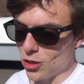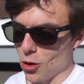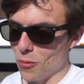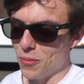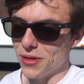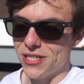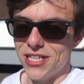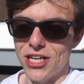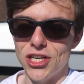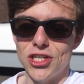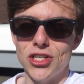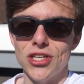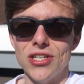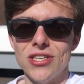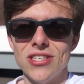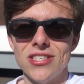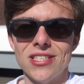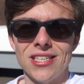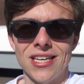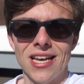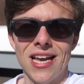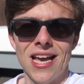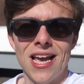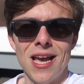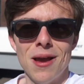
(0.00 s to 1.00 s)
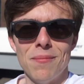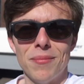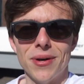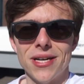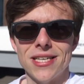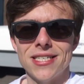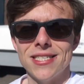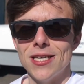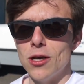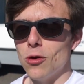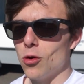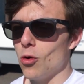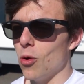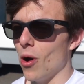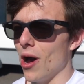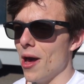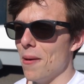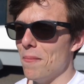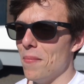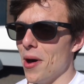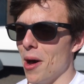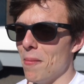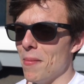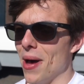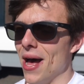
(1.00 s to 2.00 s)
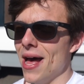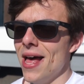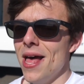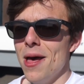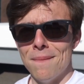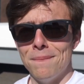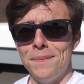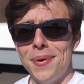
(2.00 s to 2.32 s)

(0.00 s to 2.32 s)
competitions, but it's still quite a bummer.